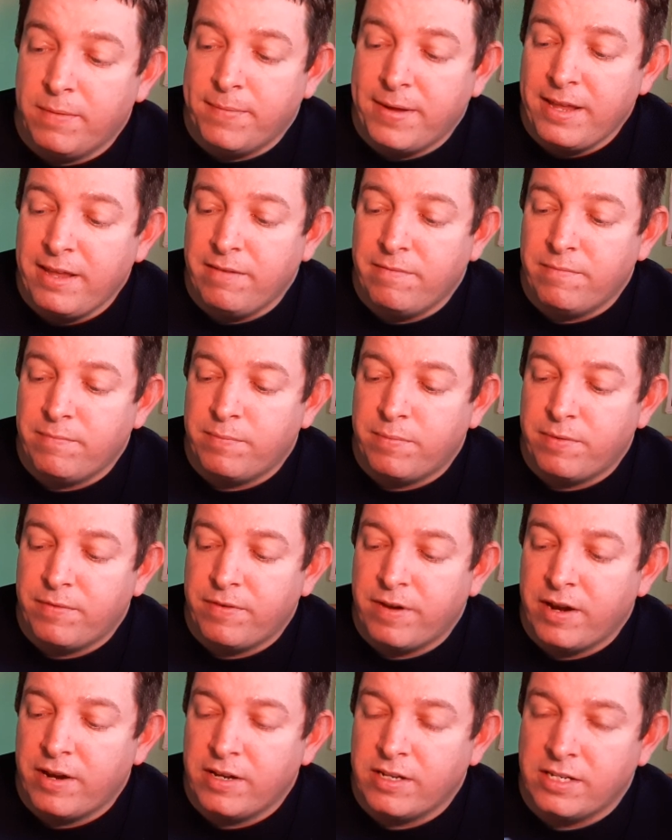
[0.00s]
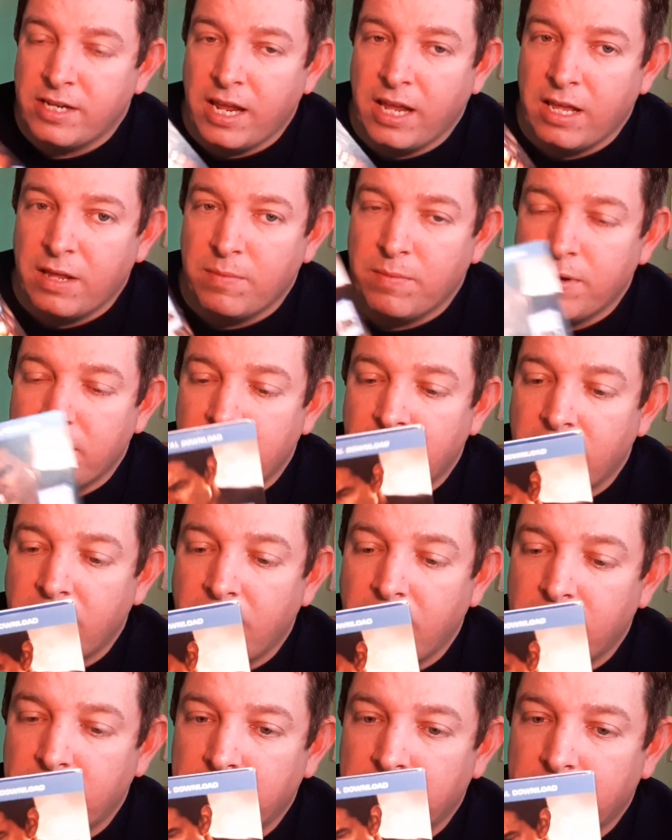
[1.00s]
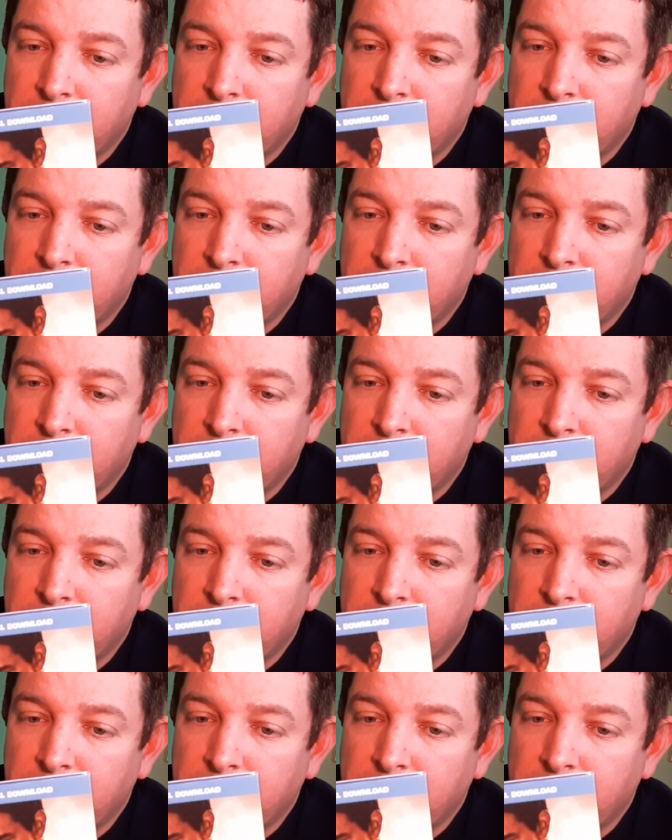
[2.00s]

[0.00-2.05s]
even prefer the second one to that,